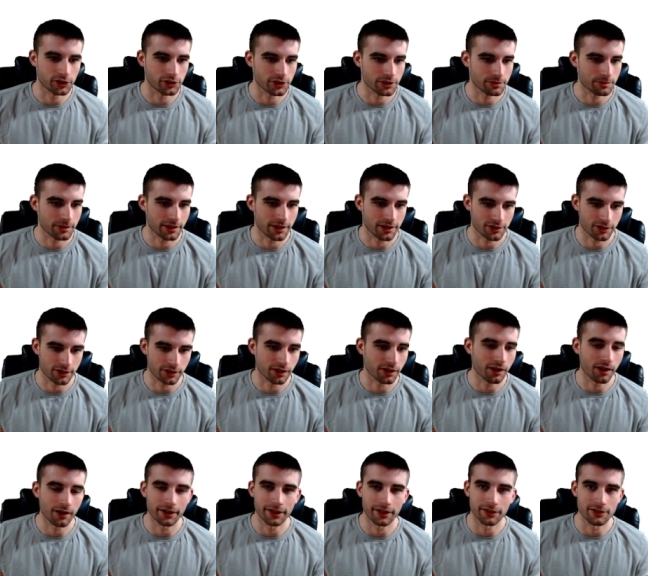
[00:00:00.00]
Just because they're not
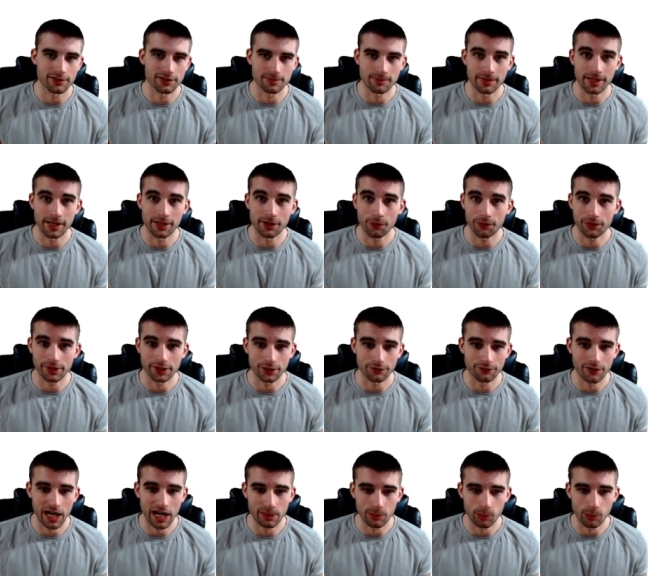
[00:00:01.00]
on here doesn't mean I don't think they're
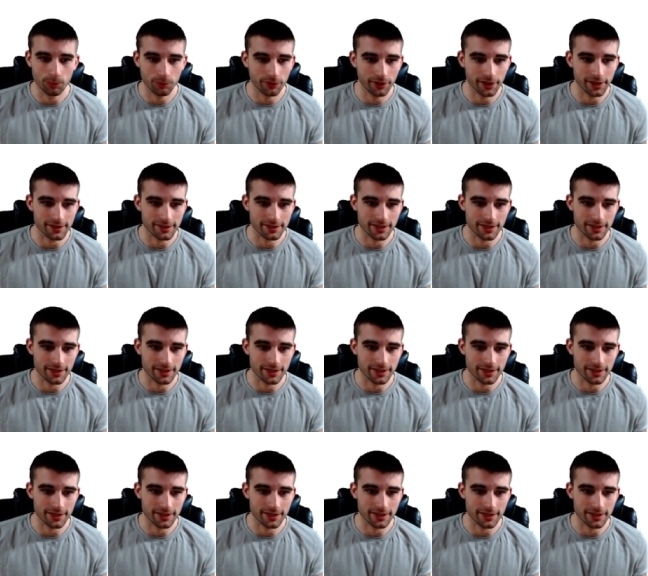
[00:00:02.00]
viable plays.